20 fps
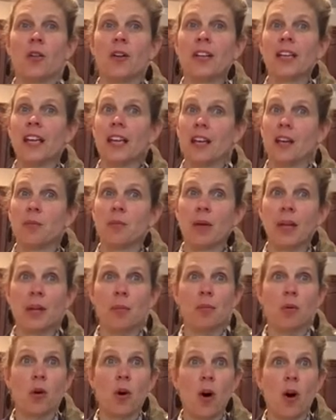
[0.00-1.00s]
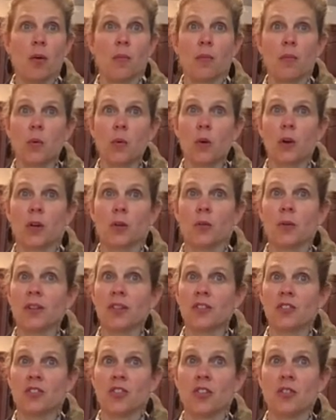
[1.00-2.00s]
get people on board
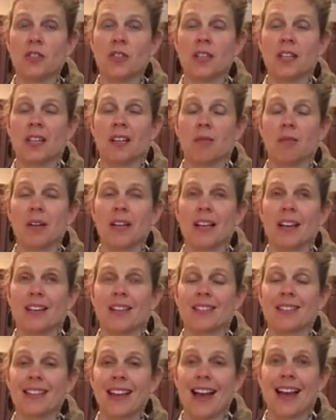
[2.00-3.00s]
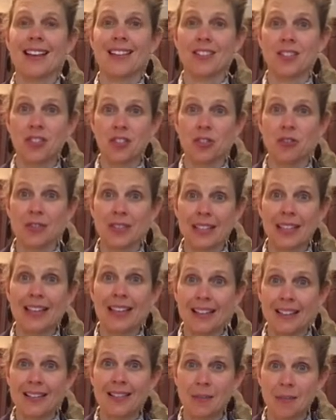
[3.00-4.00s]
with juicing, because, guys, juicing
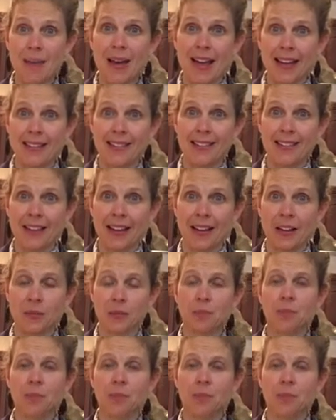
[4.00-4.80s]
is amazing.